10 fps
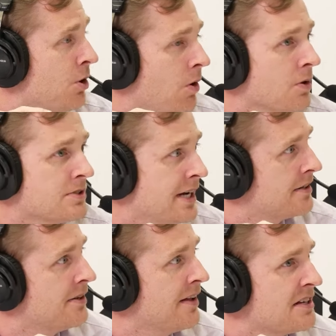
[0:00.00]
goals
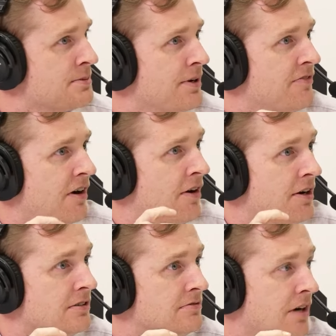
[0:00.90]
get to the S&P
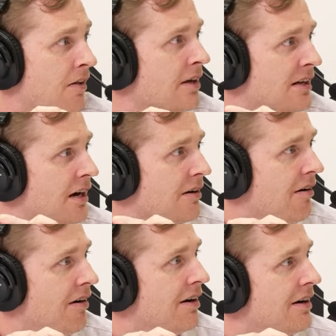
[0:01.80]
500. I like that
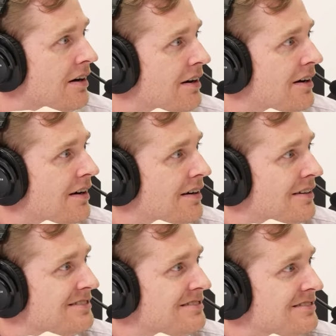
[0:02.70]
goal. Oh, he said that